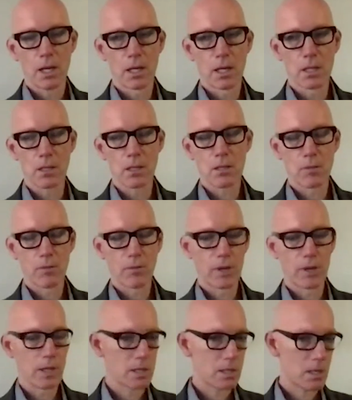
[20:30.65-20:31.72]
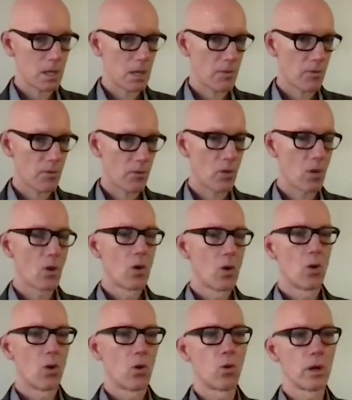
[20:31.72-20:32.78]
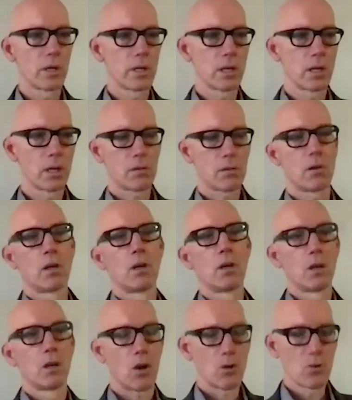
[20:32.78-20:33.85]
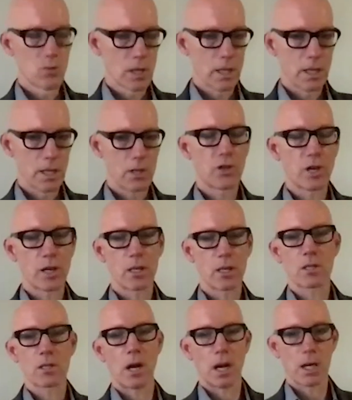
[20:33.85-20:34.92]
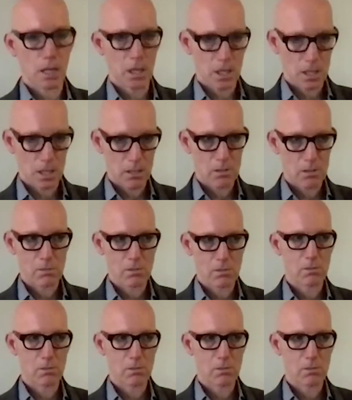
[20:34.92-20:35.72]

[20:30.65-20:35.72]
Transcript: Is it civilian deaths or is it only genocidally